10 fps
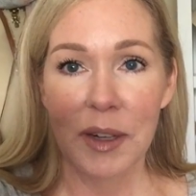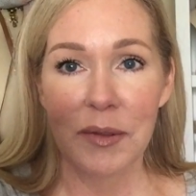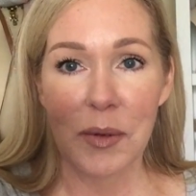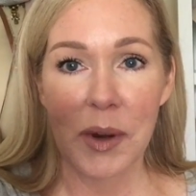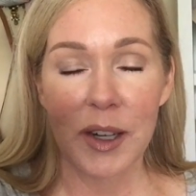bit
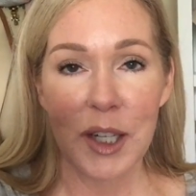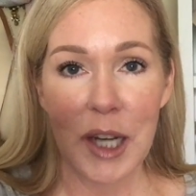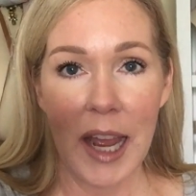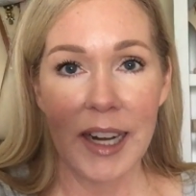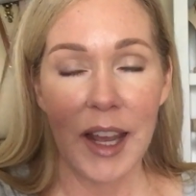of a weird
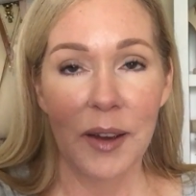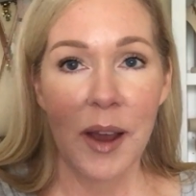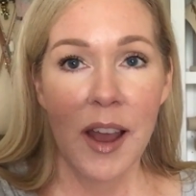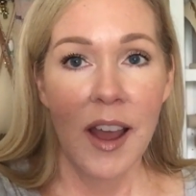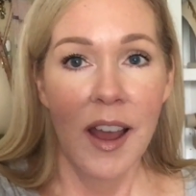shadow.
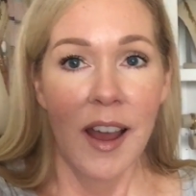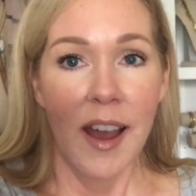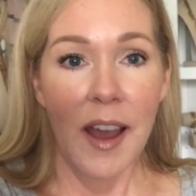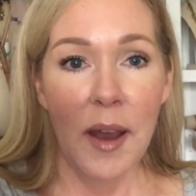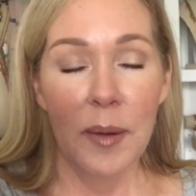
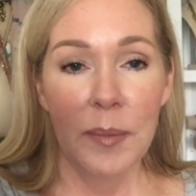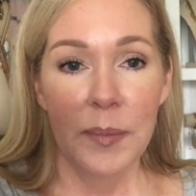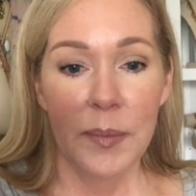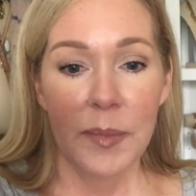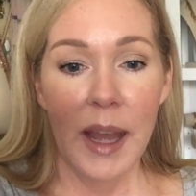
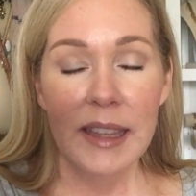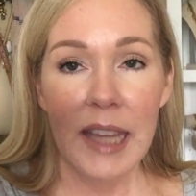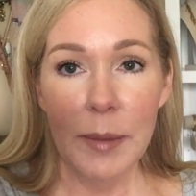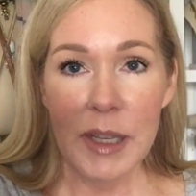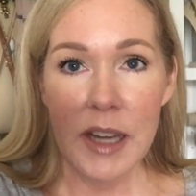Um, and
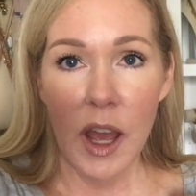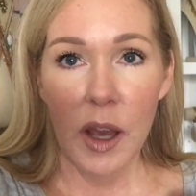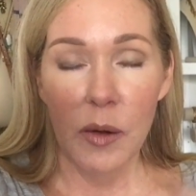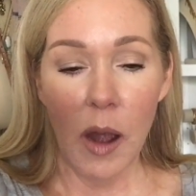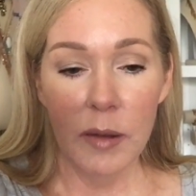let me
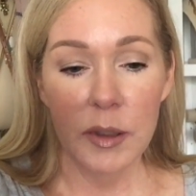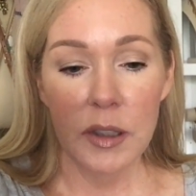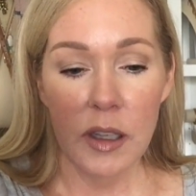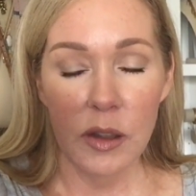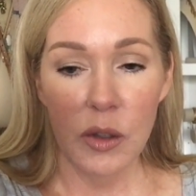know. I was
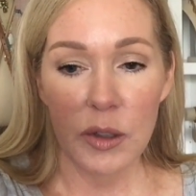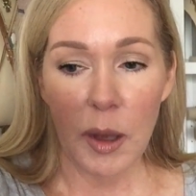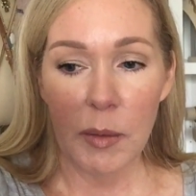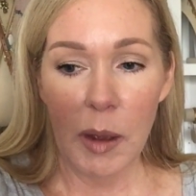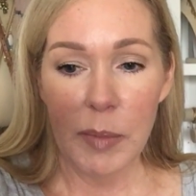looking through
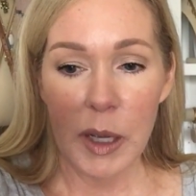some of my